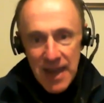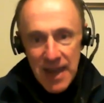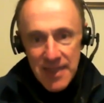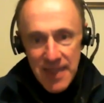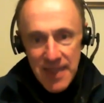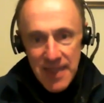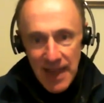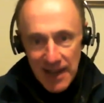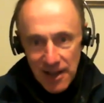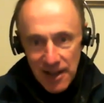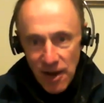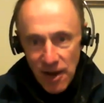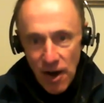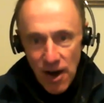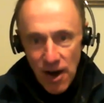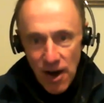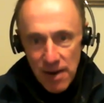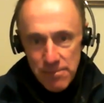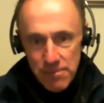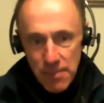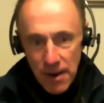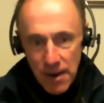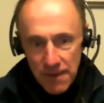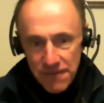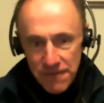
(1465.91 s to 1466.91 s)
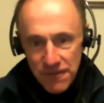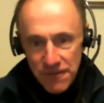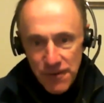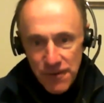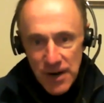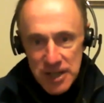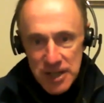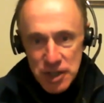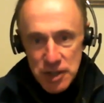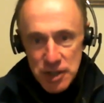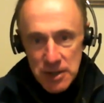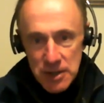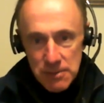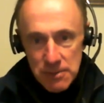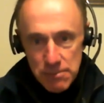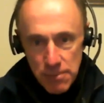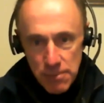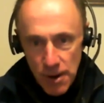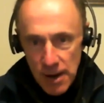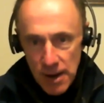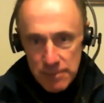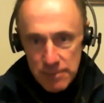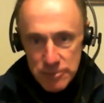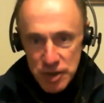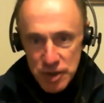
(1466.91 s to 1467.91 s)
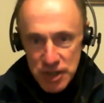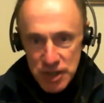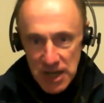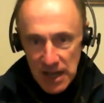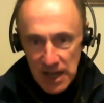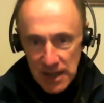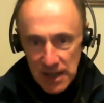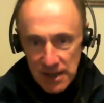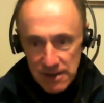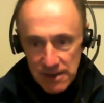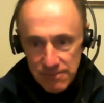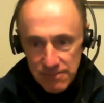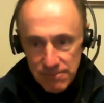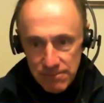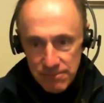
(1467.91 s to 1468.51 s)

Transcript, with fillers: they lob a fresh bombshell.